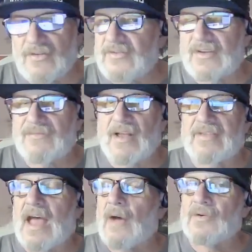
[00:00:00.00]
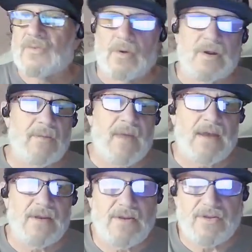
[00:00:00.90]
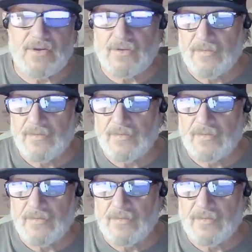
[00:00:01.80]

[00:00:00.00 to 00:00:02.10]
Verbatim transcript: and stuff like that, which we're commanded to do.